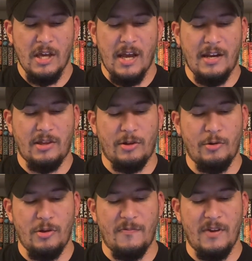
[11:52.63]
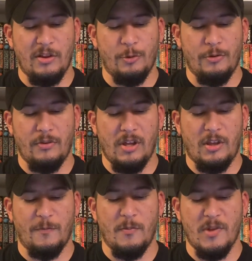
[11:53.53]
an exclusive
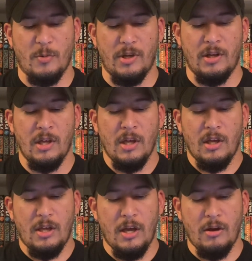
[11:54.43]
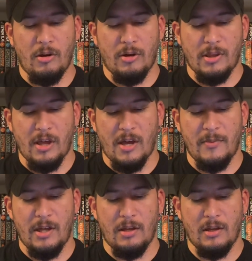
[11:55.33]
interview between Giga
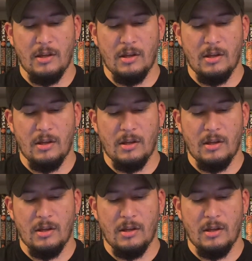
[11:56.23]
Okatame